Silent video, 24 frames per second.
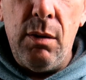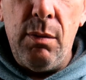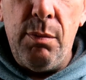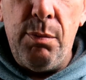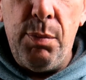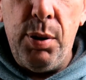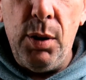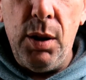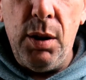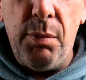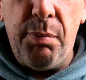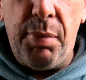
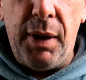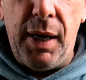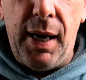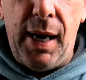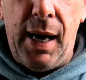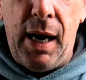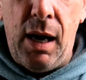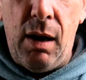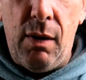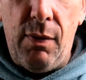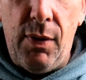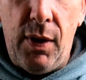pull a bit
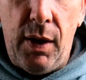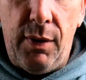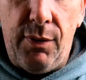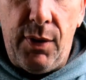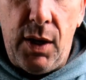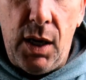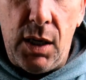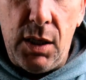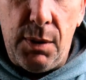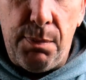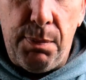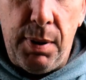out that you've
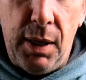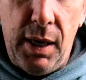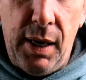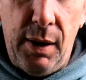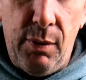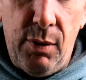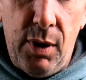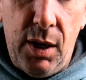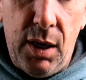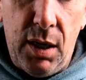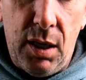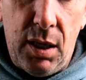got to play
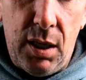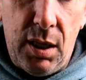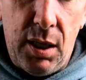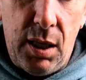with.